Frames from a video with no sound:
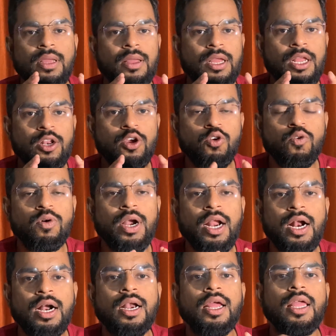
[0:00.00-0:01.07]

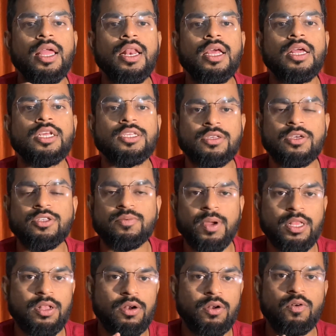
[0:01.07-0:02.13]
included in a research
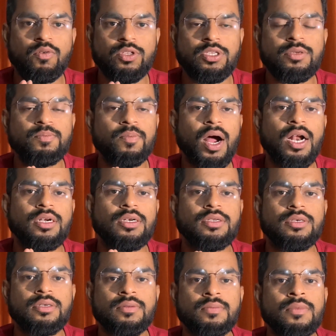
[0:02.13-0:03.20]
methodology part,
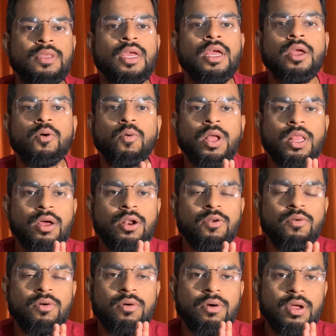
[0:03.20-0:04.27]
whether
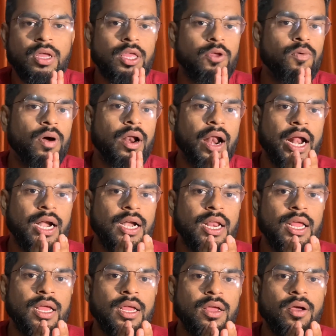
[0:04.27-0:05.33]
you are
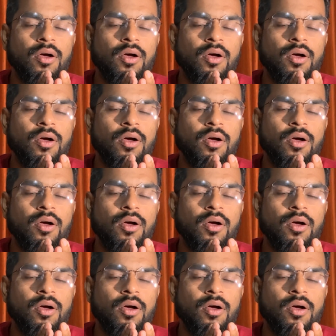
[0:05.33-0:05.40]
writing